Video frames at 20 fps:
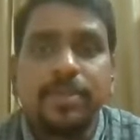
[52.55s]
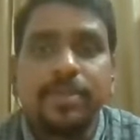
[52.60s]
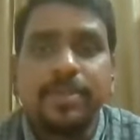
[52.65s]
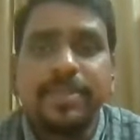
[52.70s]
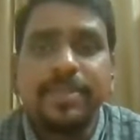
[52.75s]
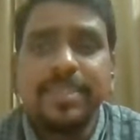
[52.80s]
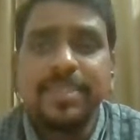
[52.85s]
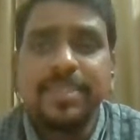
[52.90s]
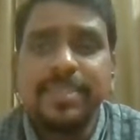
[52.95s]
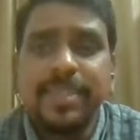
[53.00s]
So
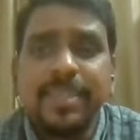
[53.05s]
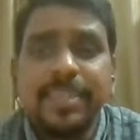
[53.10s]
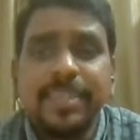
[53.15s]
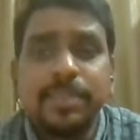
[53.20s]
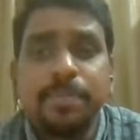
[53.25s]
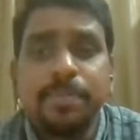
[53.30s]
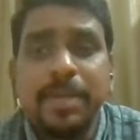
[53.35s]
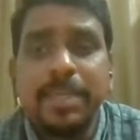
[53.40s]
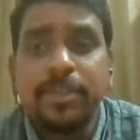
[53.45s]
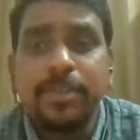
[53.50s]
this theory
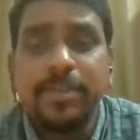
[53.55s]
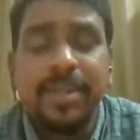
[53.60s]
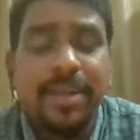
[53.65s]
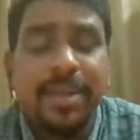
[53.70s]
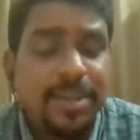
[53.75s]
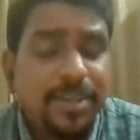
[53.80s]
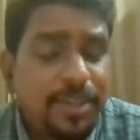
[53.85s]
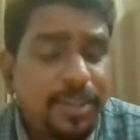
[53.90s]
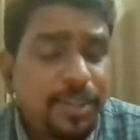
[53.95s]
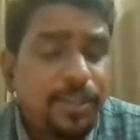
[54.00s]
is based on the
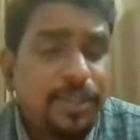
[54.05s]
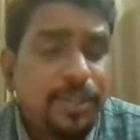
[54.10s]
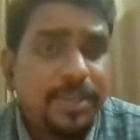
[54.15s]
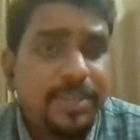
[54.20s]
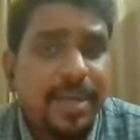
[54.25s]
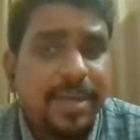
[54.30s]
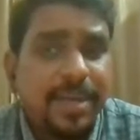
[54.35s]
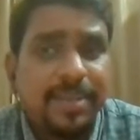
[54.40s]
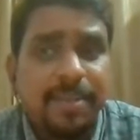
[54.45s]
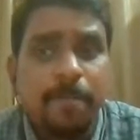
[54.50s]

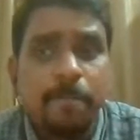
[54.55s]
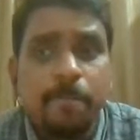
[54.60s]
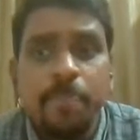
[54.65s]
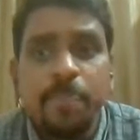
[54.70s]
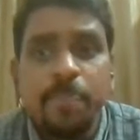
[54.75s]
contention that